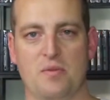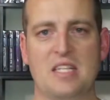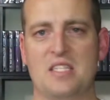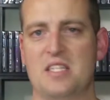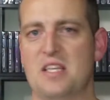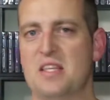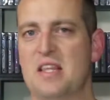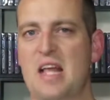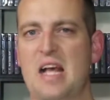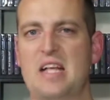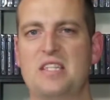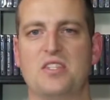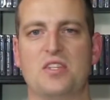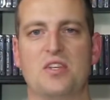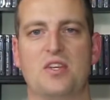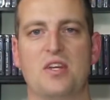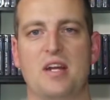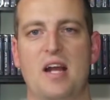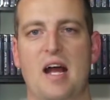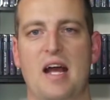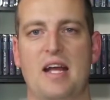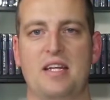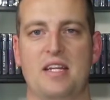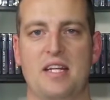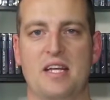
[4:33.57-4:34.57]
I said, that's a
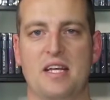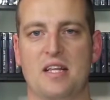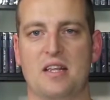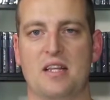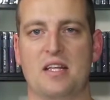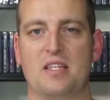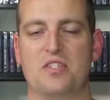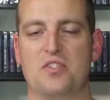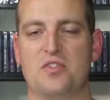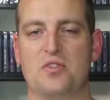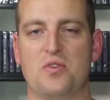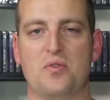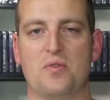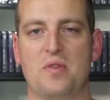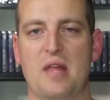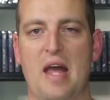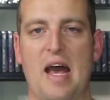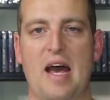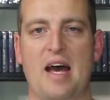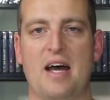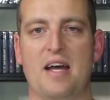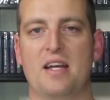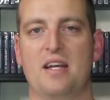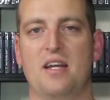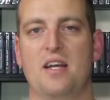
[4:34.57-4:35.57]
good idea, let's do
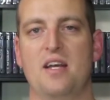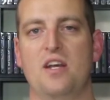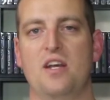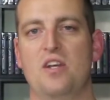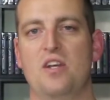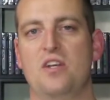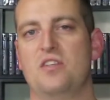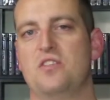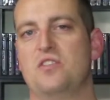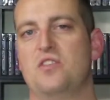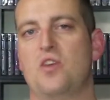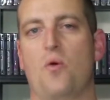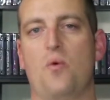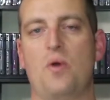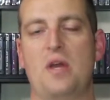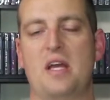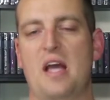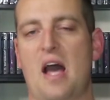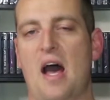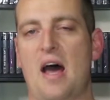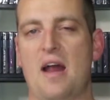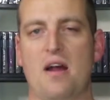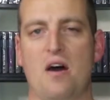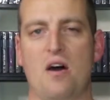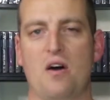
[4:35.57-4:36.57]
that. So we
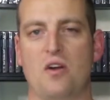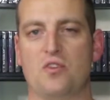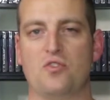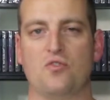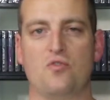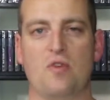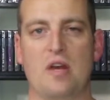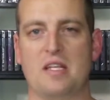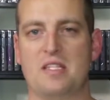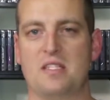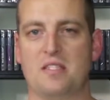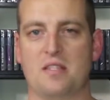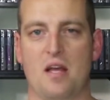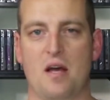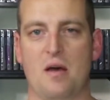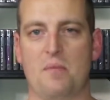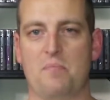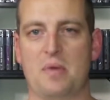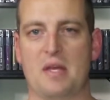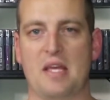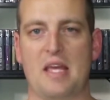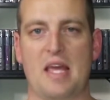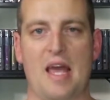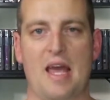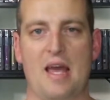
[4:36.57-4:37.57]
got all dressed
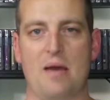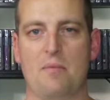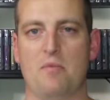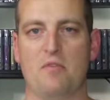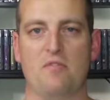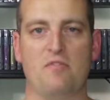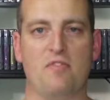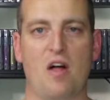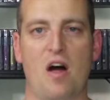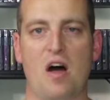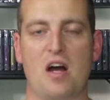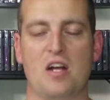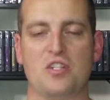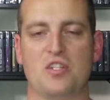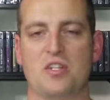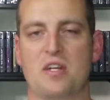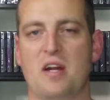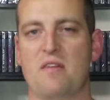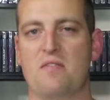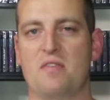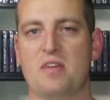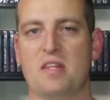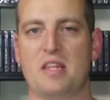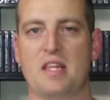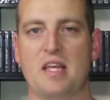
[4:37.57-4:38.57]
up in camouflage and
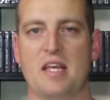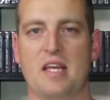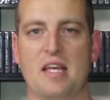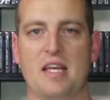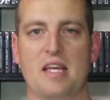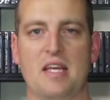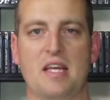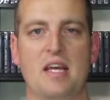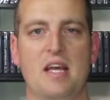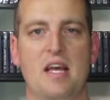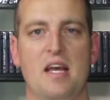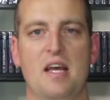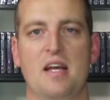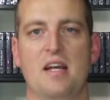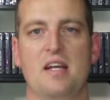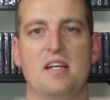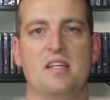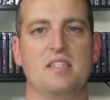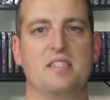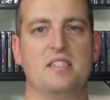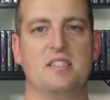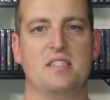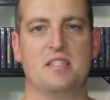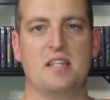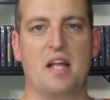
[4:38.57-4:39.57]
everything,
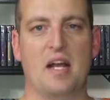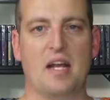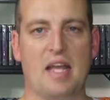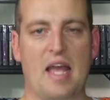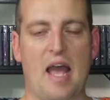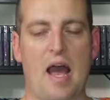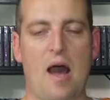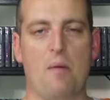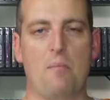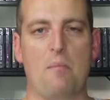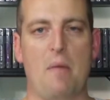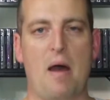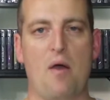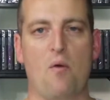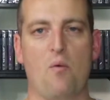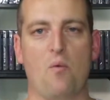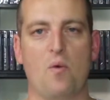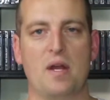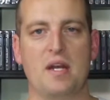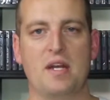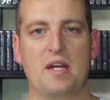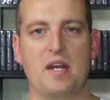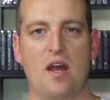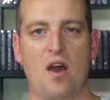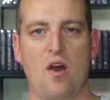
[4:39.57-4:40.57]
snuck out my
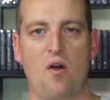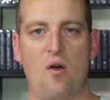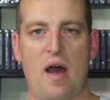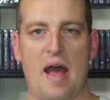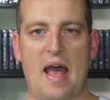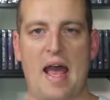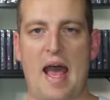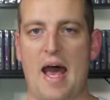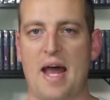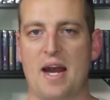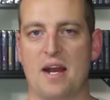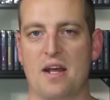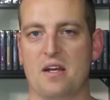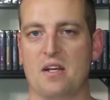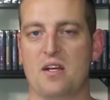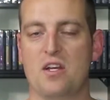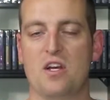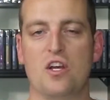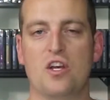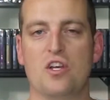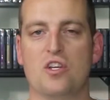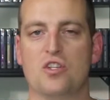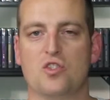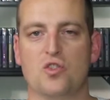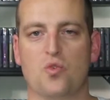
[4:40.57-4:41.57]
window. I had a
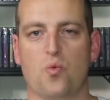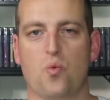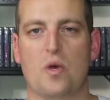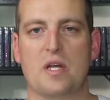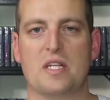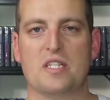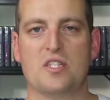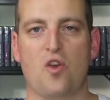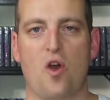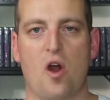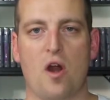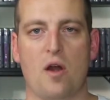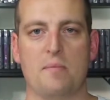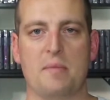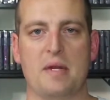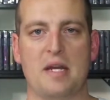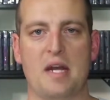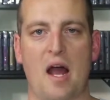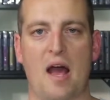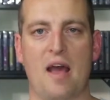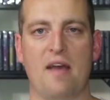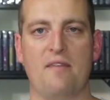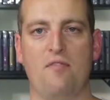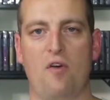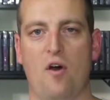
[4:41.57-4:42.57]
Swiss Army
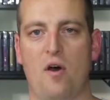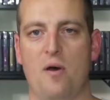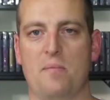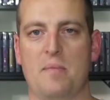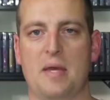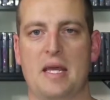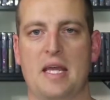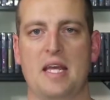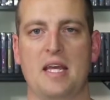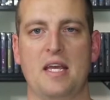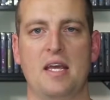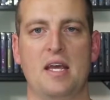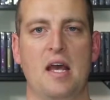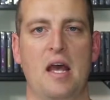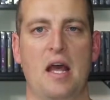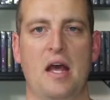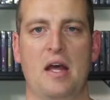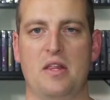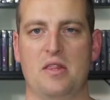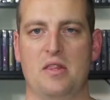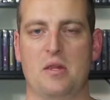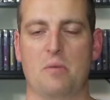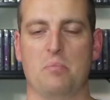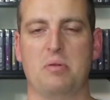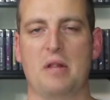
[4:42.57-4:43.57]
knife on me.
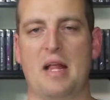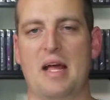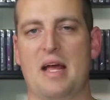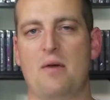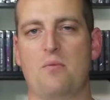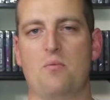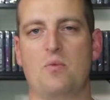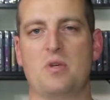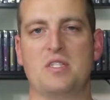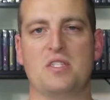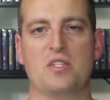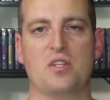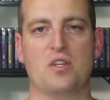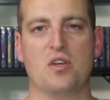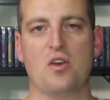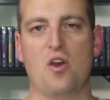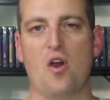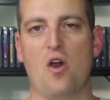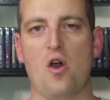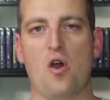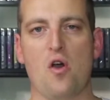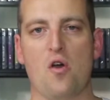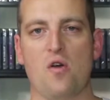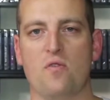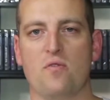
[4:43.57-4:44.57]
The plan was to
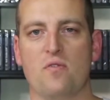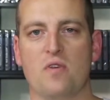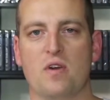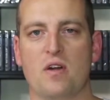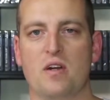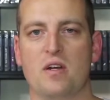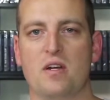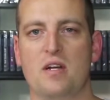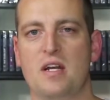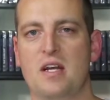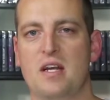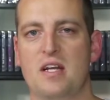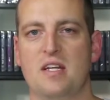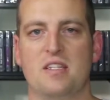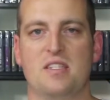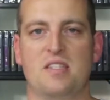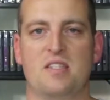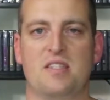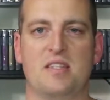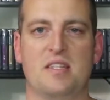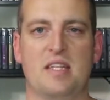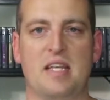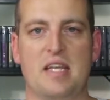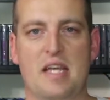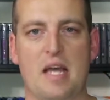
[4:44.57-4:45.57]
go over,
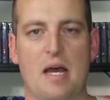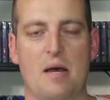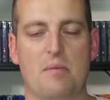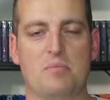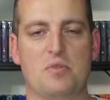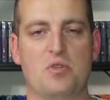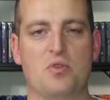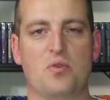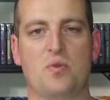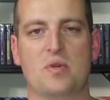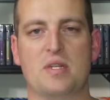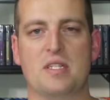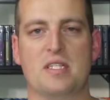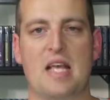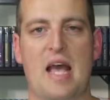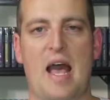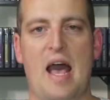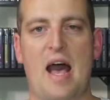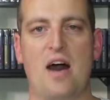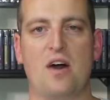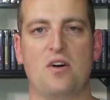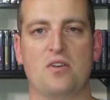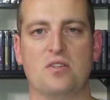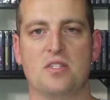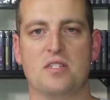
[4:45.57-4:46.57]
sneak up to his
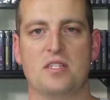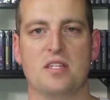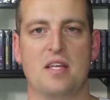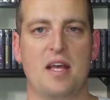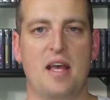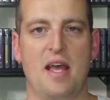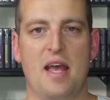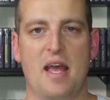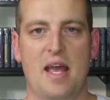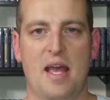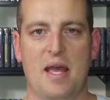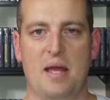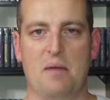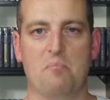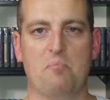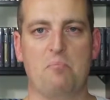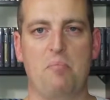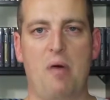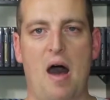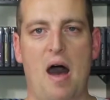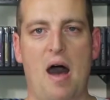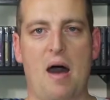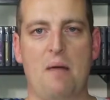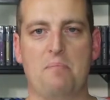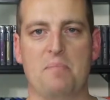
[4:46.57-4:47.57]
house, and
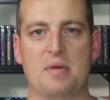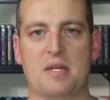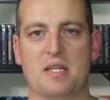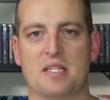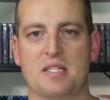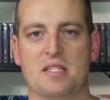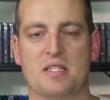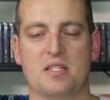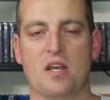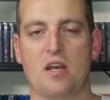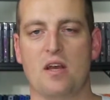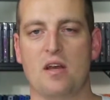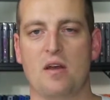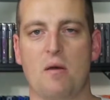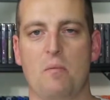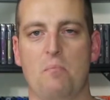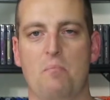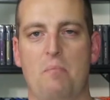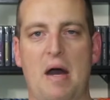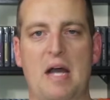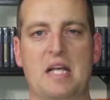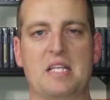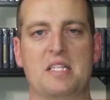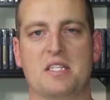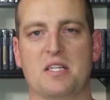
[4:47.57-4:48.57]
pop his
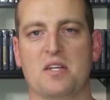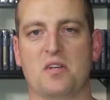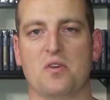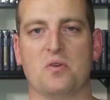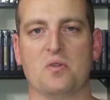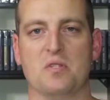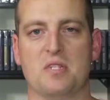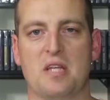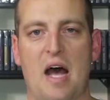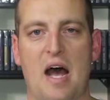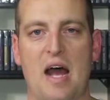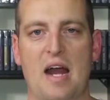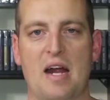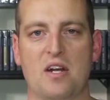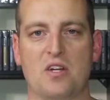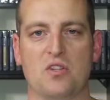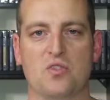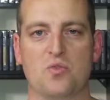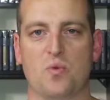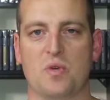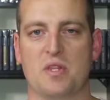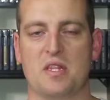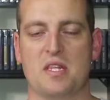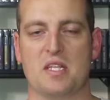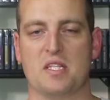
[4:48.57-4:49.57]
bicycle
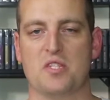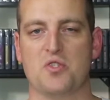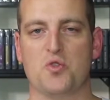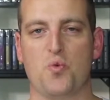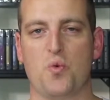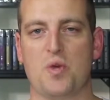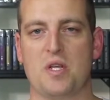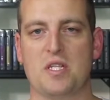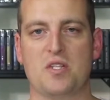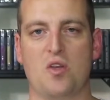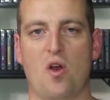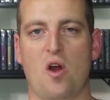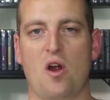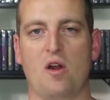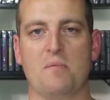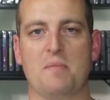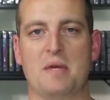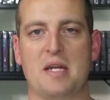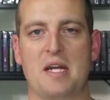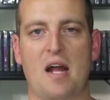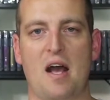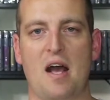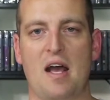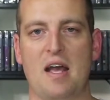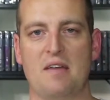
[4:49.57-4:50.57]
tires with the Swiss
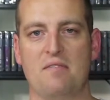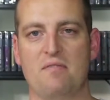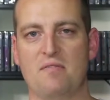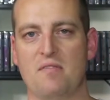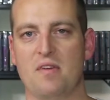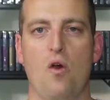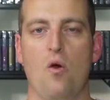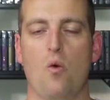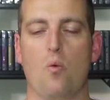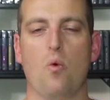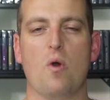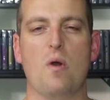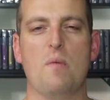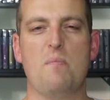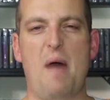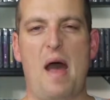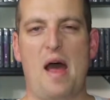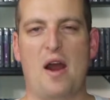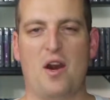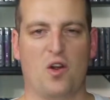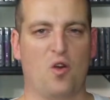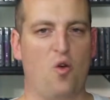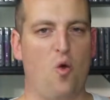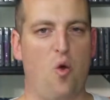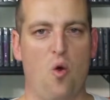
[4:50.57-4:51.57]
Army knife. We're
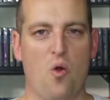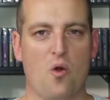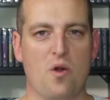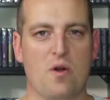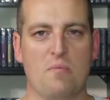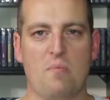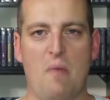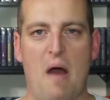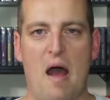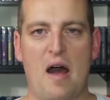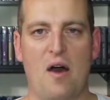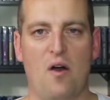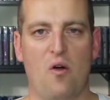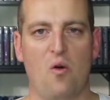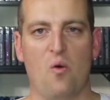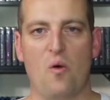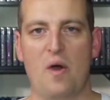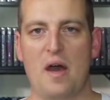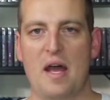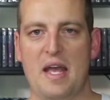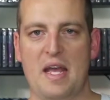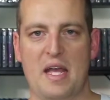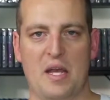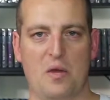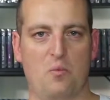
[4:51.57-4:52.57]
about a quarter mile
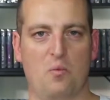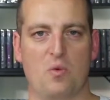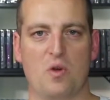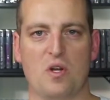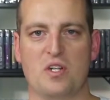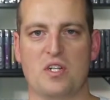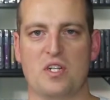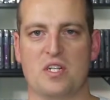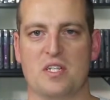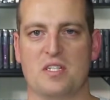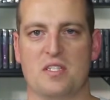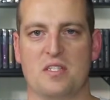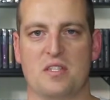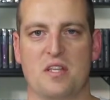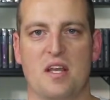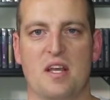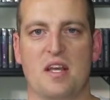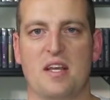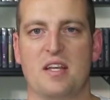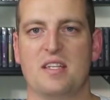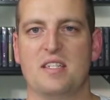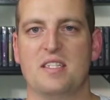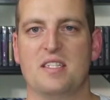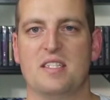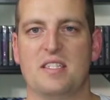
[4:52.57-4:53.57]
away and we're just
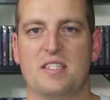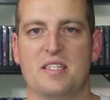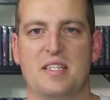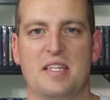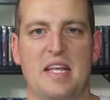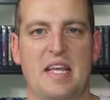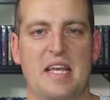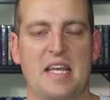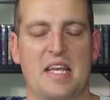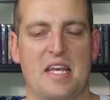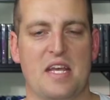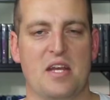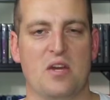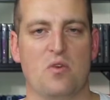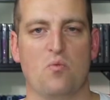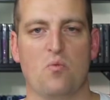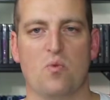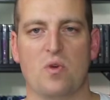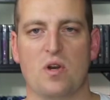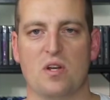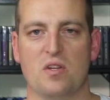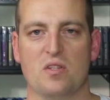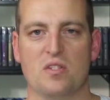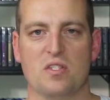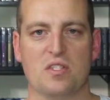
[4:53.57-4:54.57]
sneaking
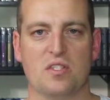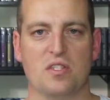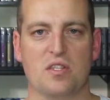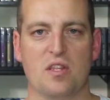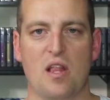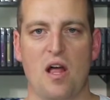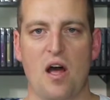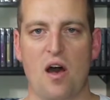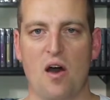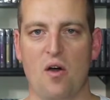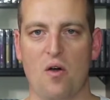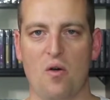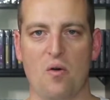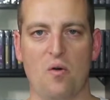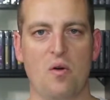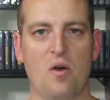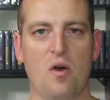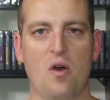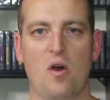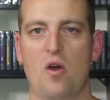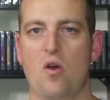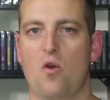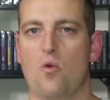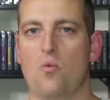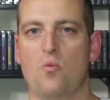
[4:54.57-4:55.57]
real slow,
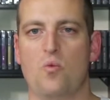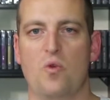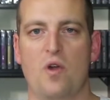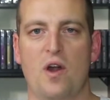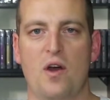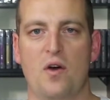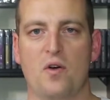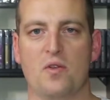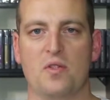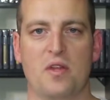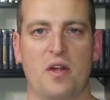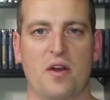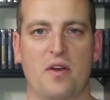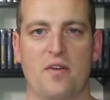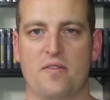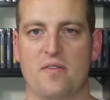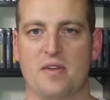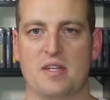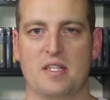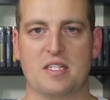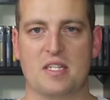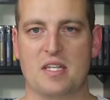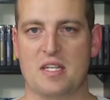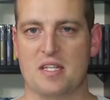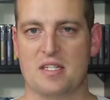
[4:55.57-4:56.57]
real
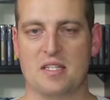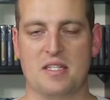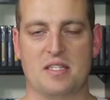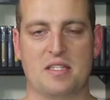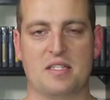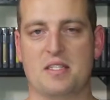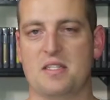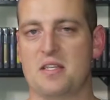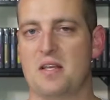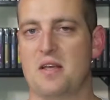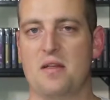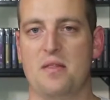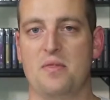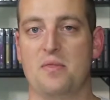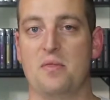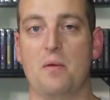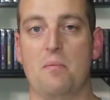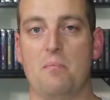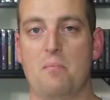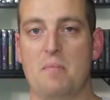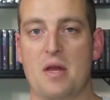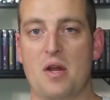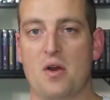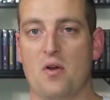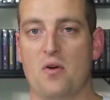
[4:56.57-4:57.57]
nervous because it's the
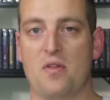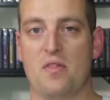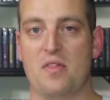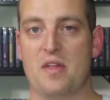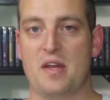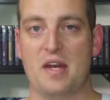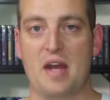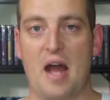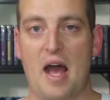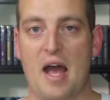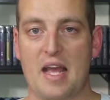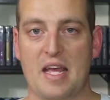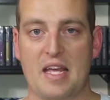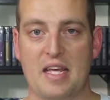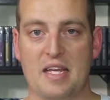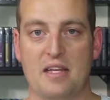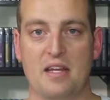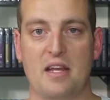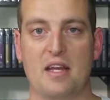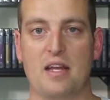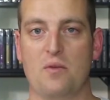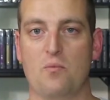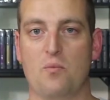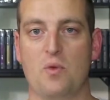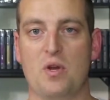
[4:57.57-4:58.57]
middle of the night
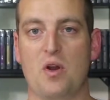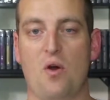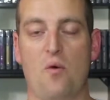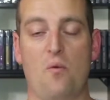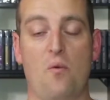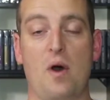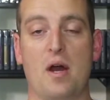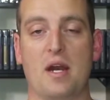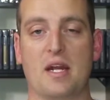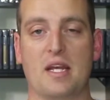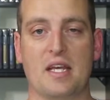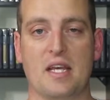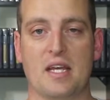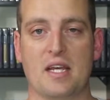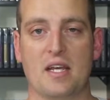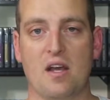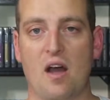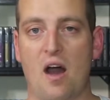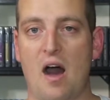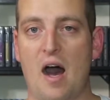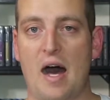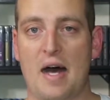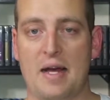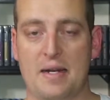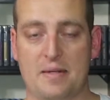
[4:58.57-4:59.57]
and we don't want to get
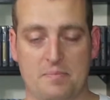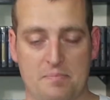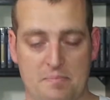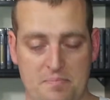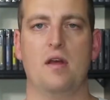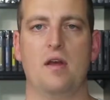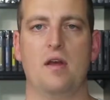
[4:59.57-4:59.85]
caught.